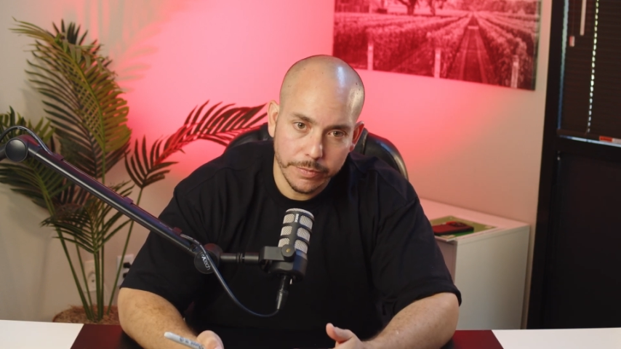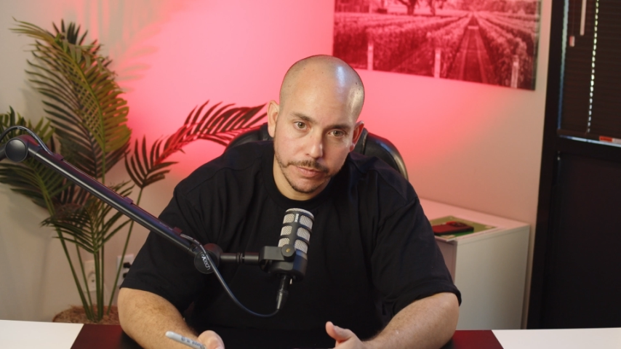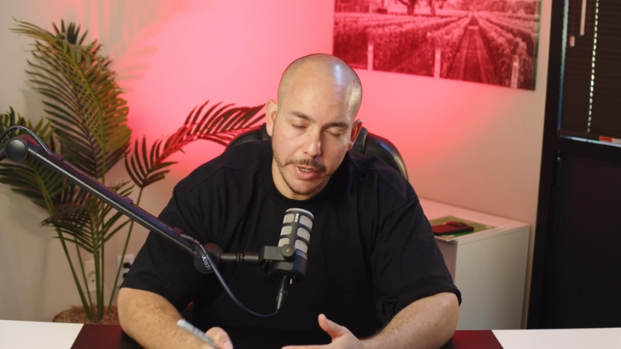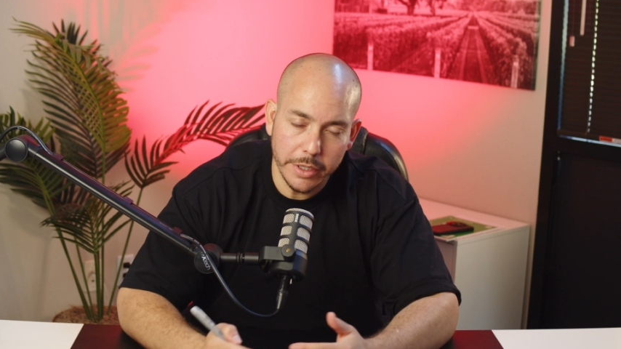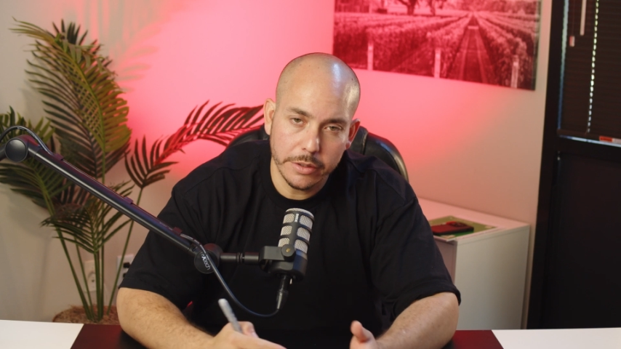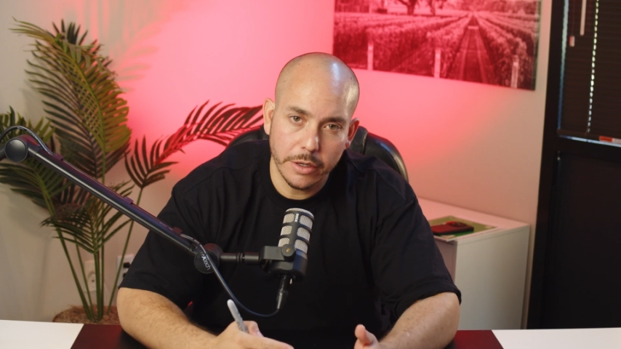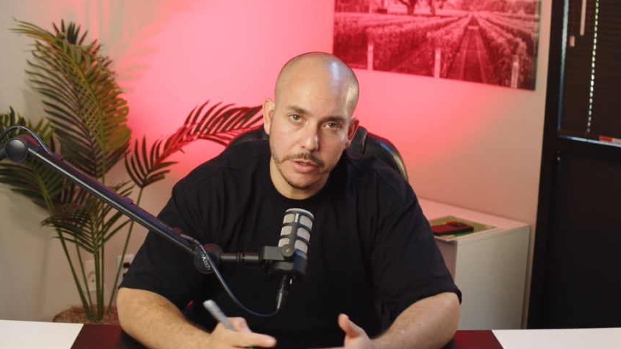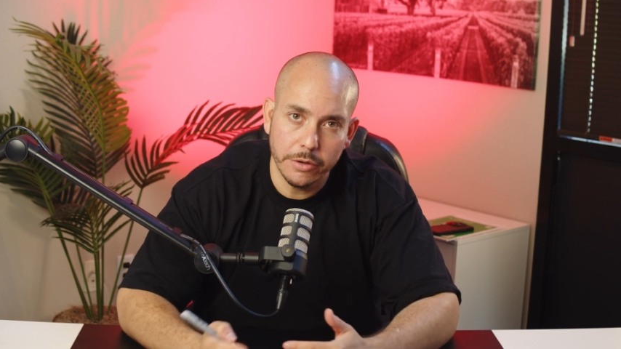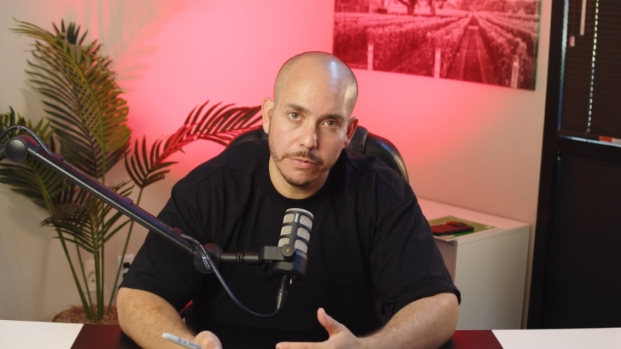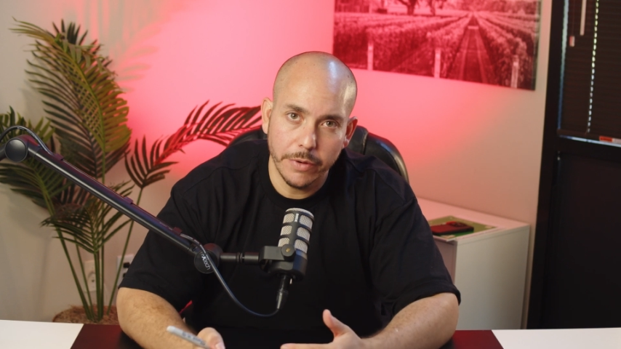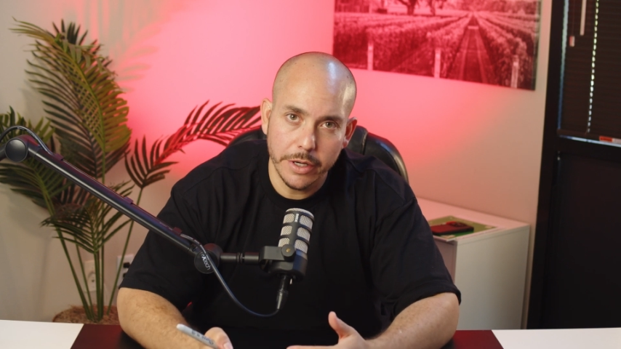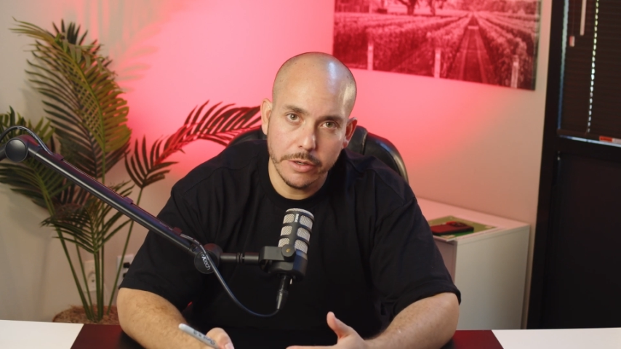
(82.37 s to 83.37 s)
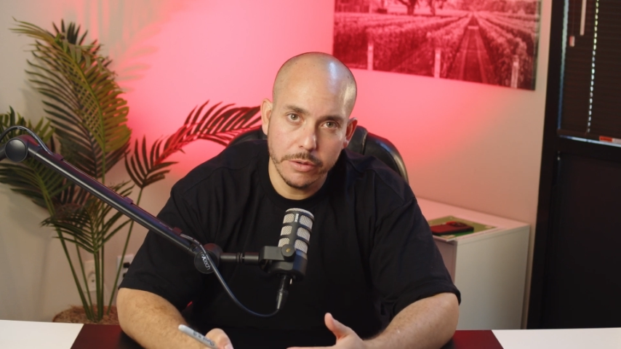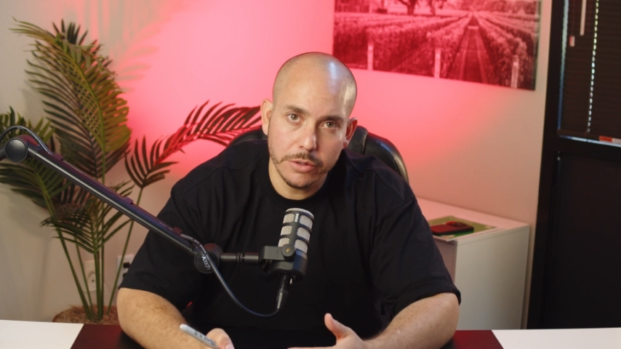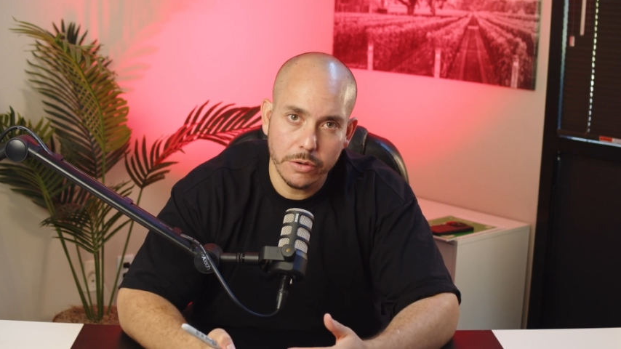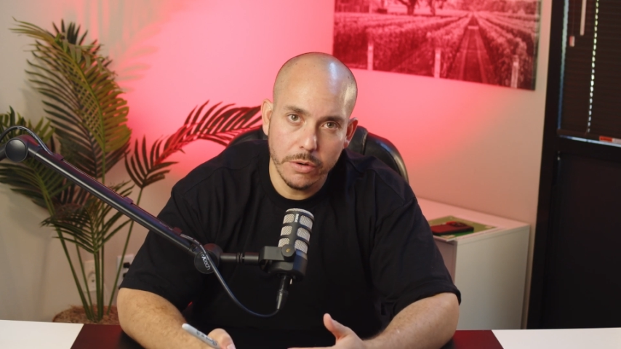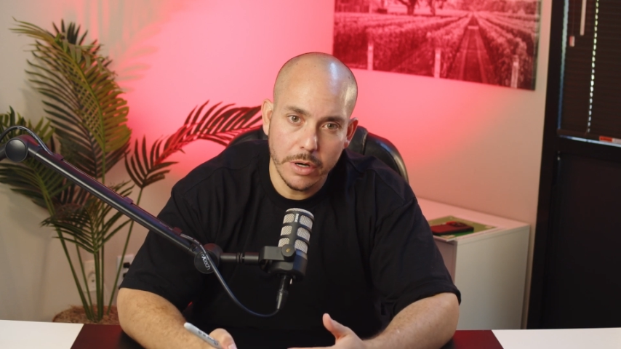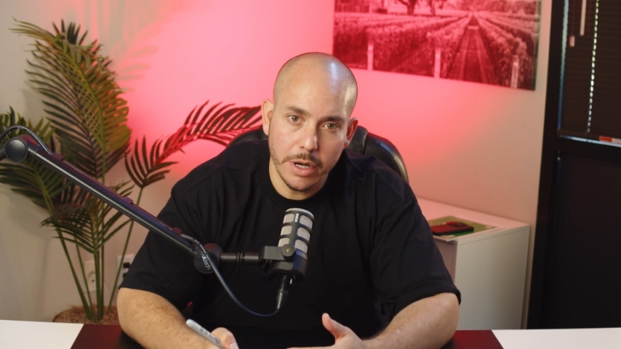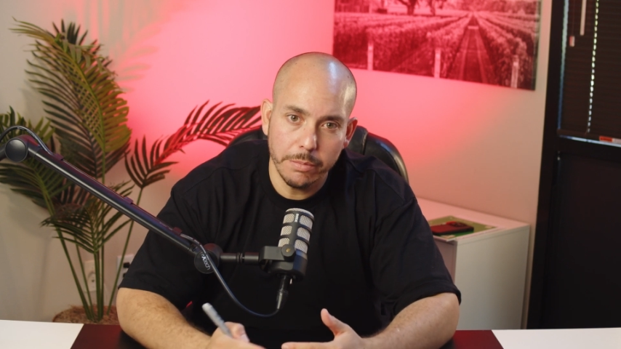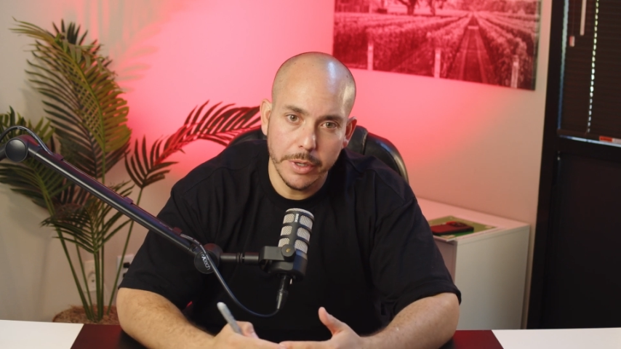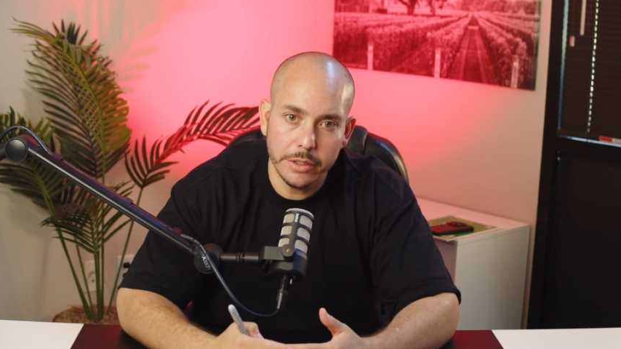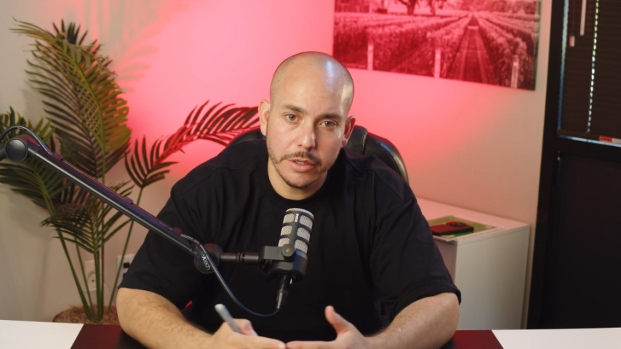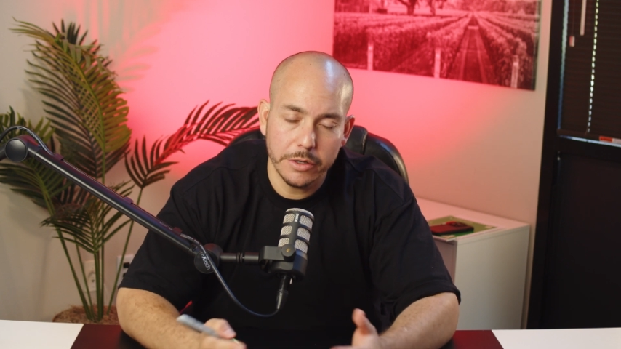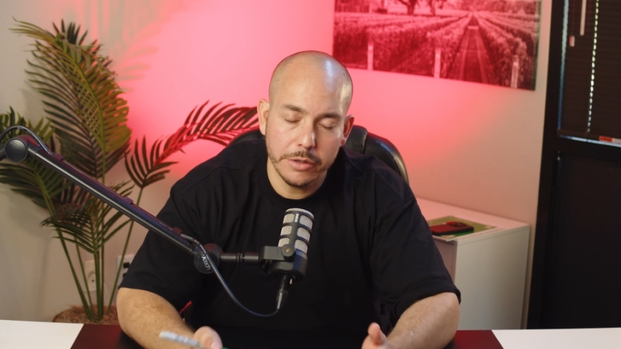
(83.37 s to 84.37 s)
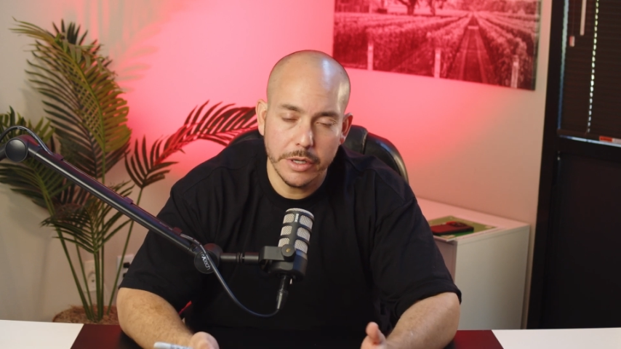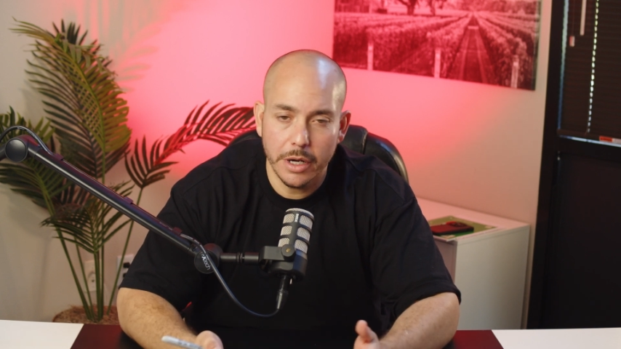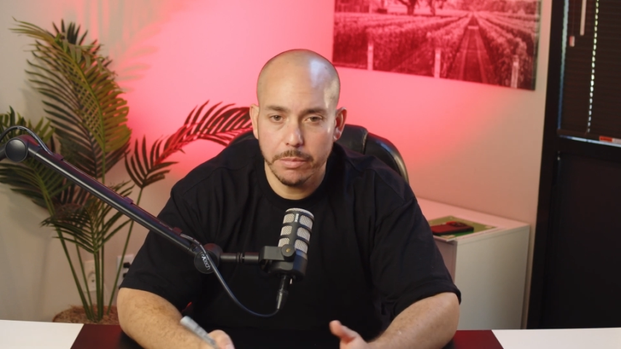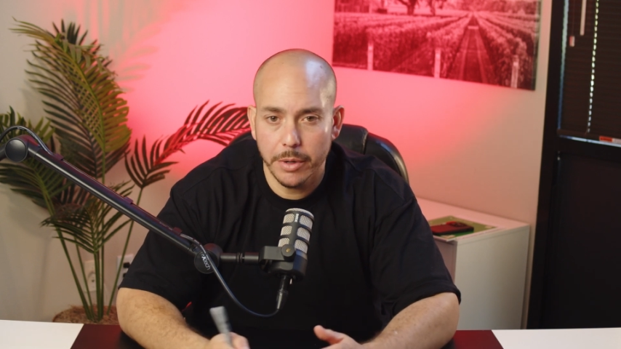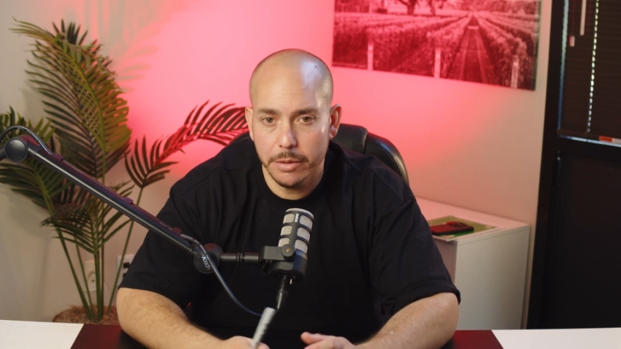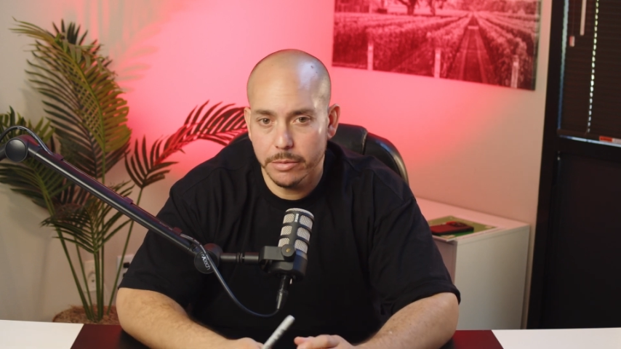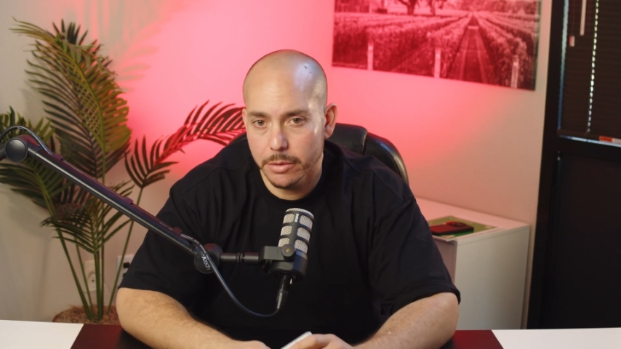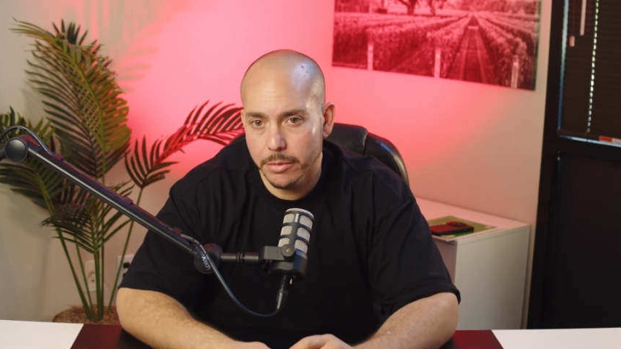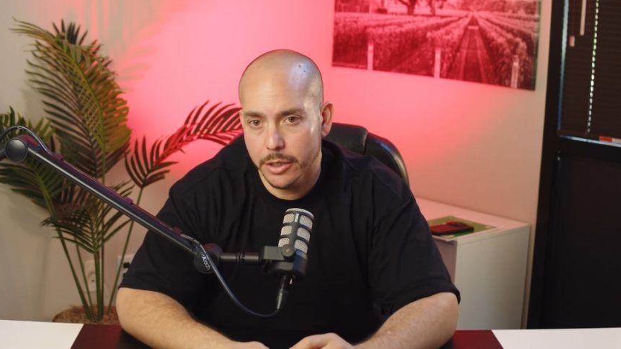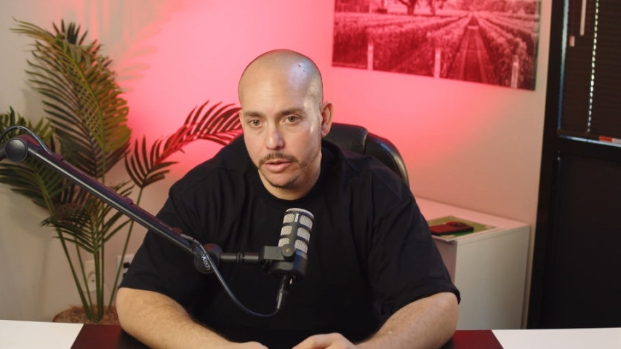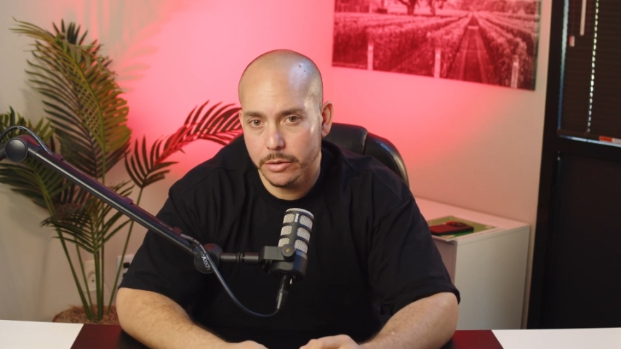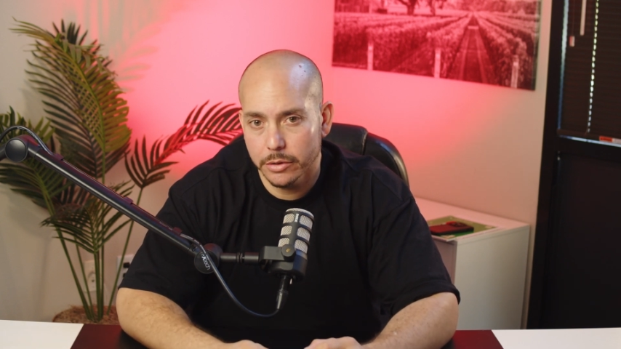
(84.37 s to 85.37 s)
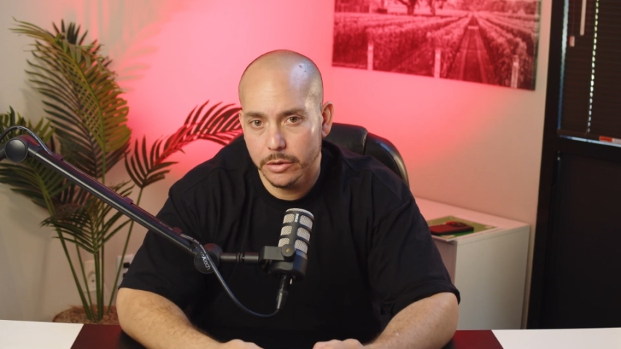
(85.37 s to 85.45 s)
based on your FICO score and based on your down payment amount.